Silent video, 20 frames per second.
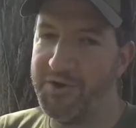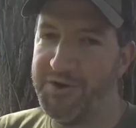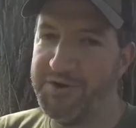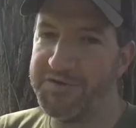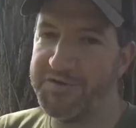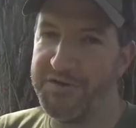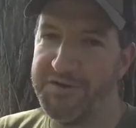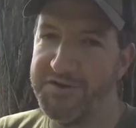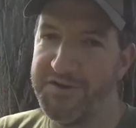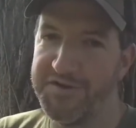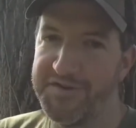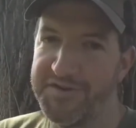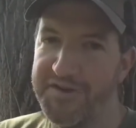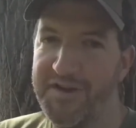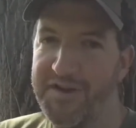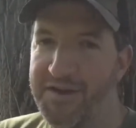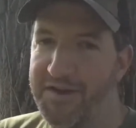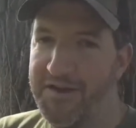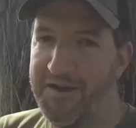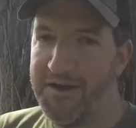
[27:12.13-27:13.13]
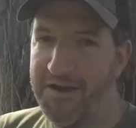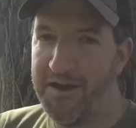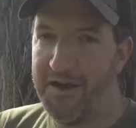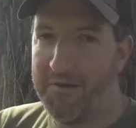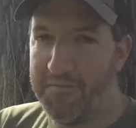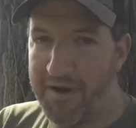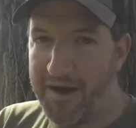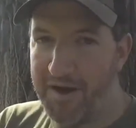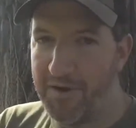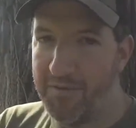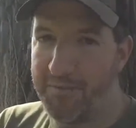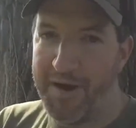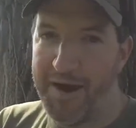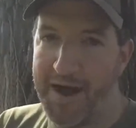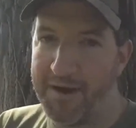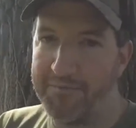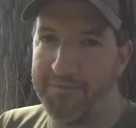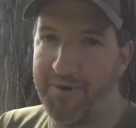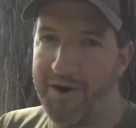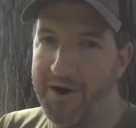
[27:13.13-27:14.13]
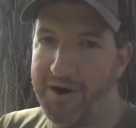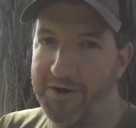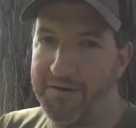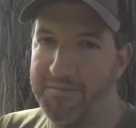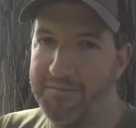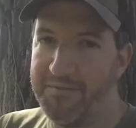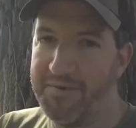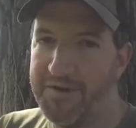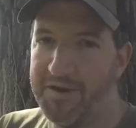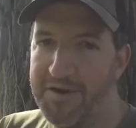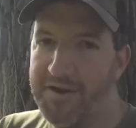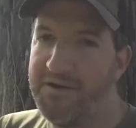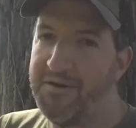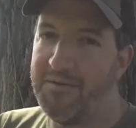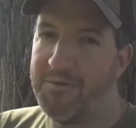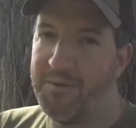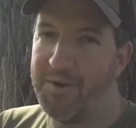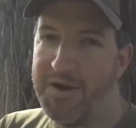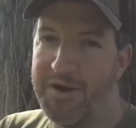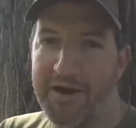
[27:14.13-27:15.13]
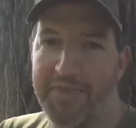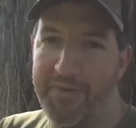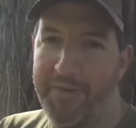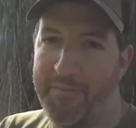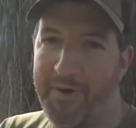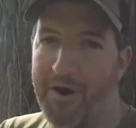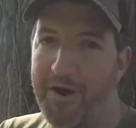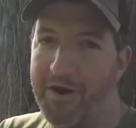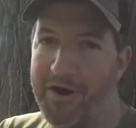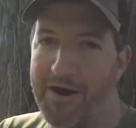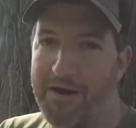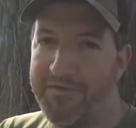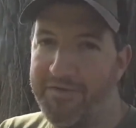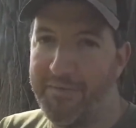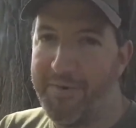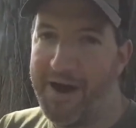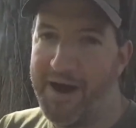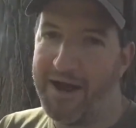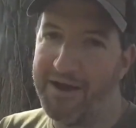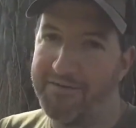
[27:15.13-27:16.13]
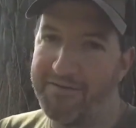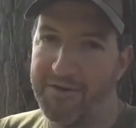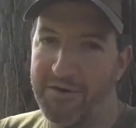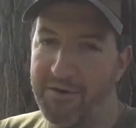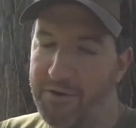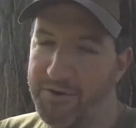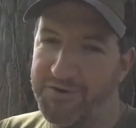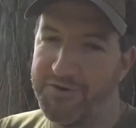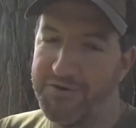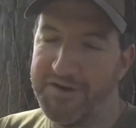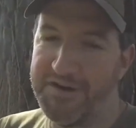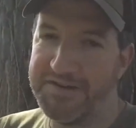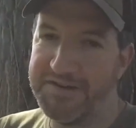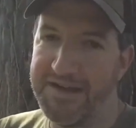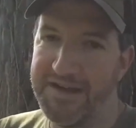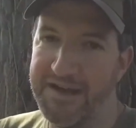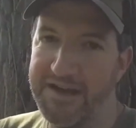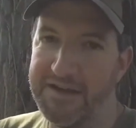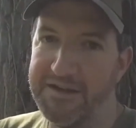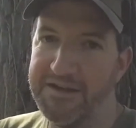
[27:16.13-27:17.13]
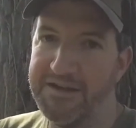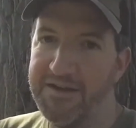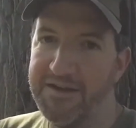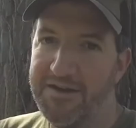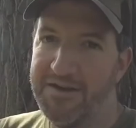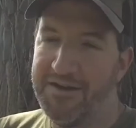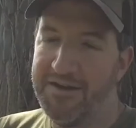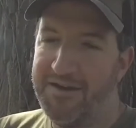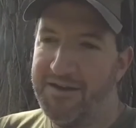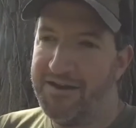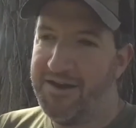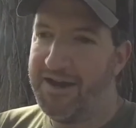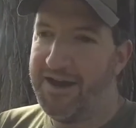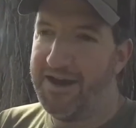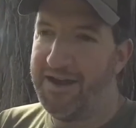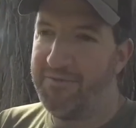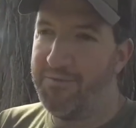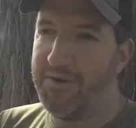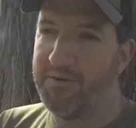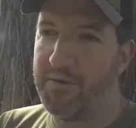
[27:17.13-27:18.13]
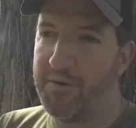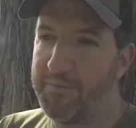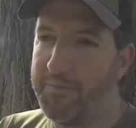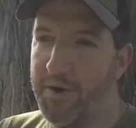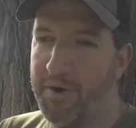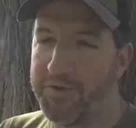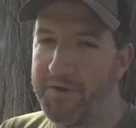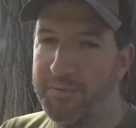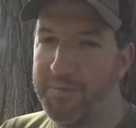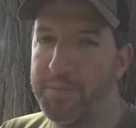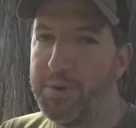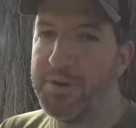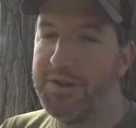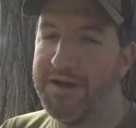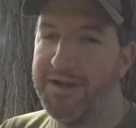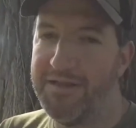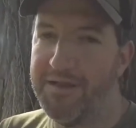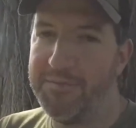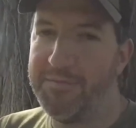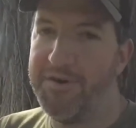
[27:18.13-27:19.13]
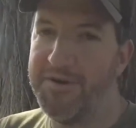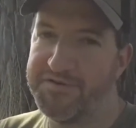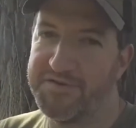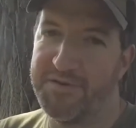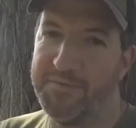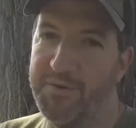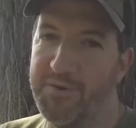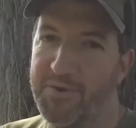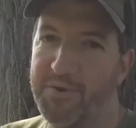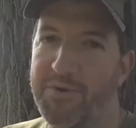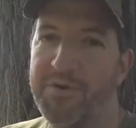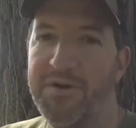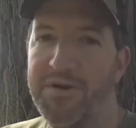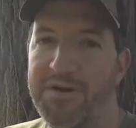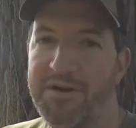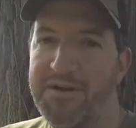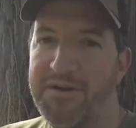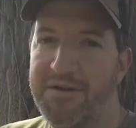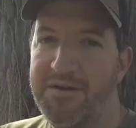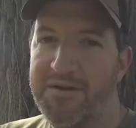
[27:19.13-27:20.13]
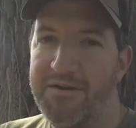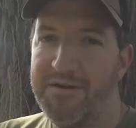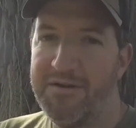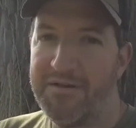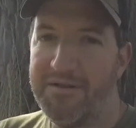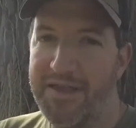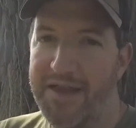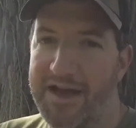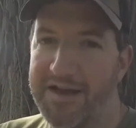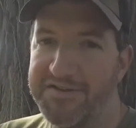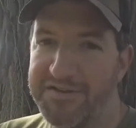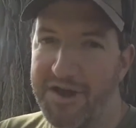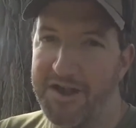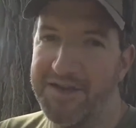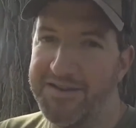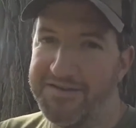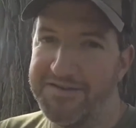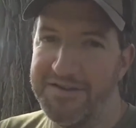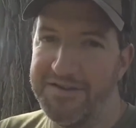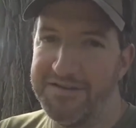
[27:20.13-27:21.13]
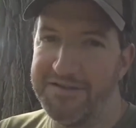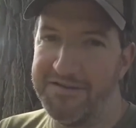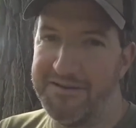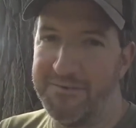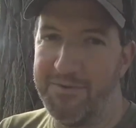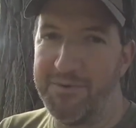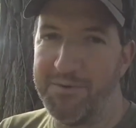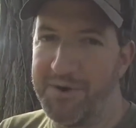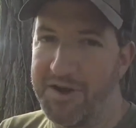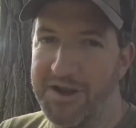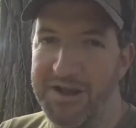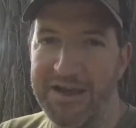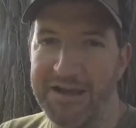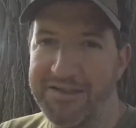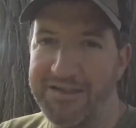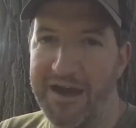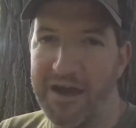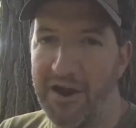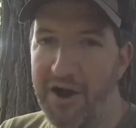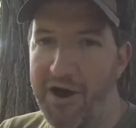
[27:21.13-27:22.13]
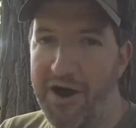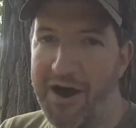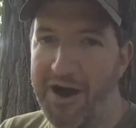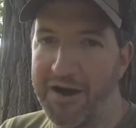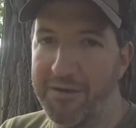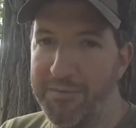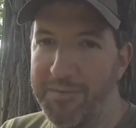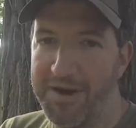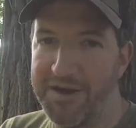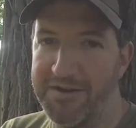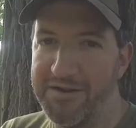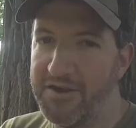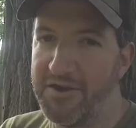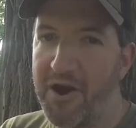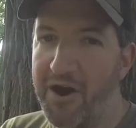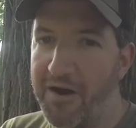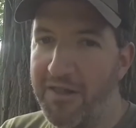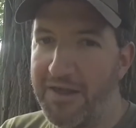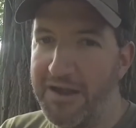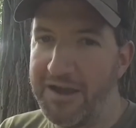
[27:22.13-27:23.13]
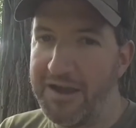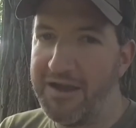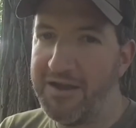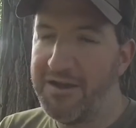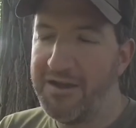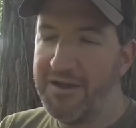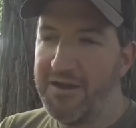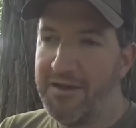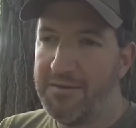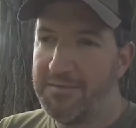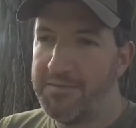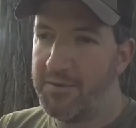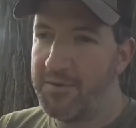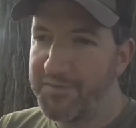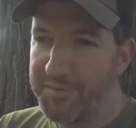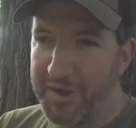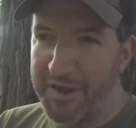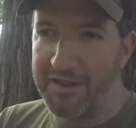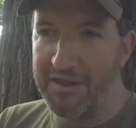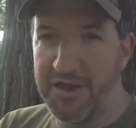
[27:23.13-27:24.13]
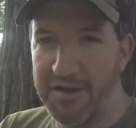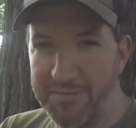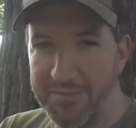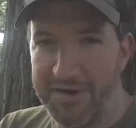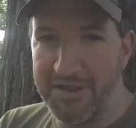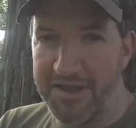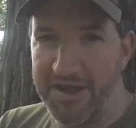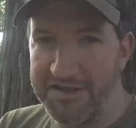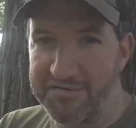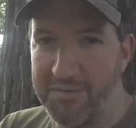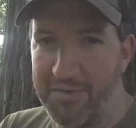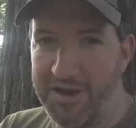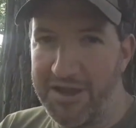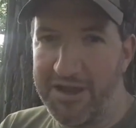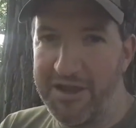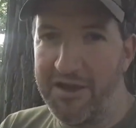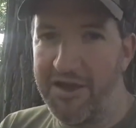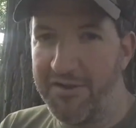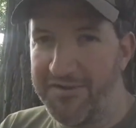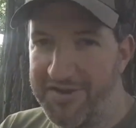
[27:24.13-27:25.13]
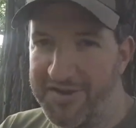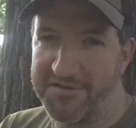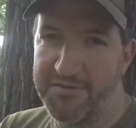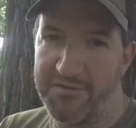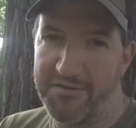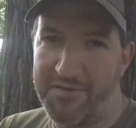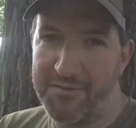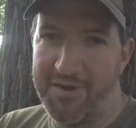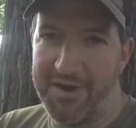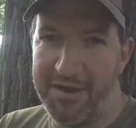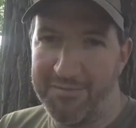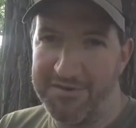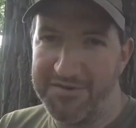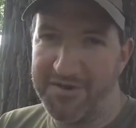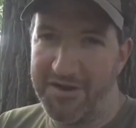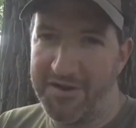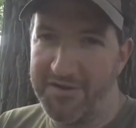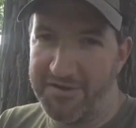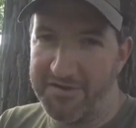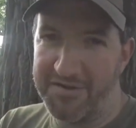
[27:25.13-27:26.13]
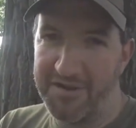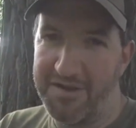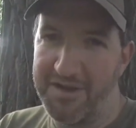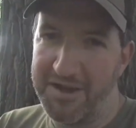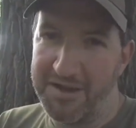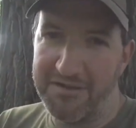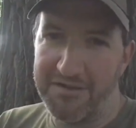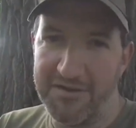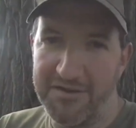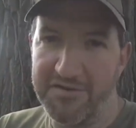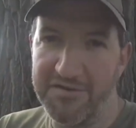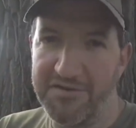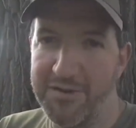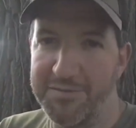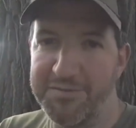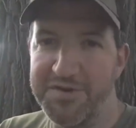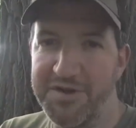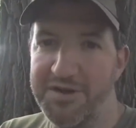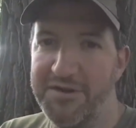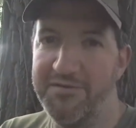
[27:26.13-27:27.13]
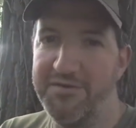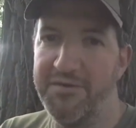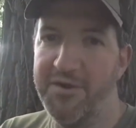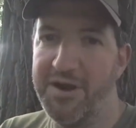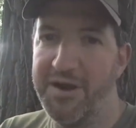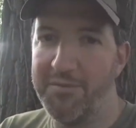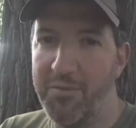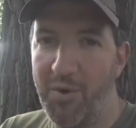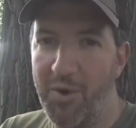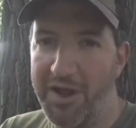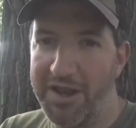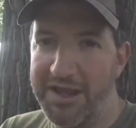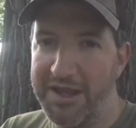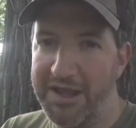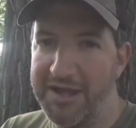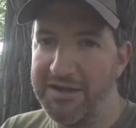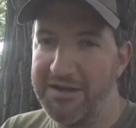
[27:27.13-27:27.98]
we're used to just a metal back bottom. We cut the bar off the back of our old tree stand, and we were both completely miserable last hunting season. We were going to get that Hawk big denali, but we spent a little bit less money. Got this one from Amazon. There's a link in the description if you end up wanting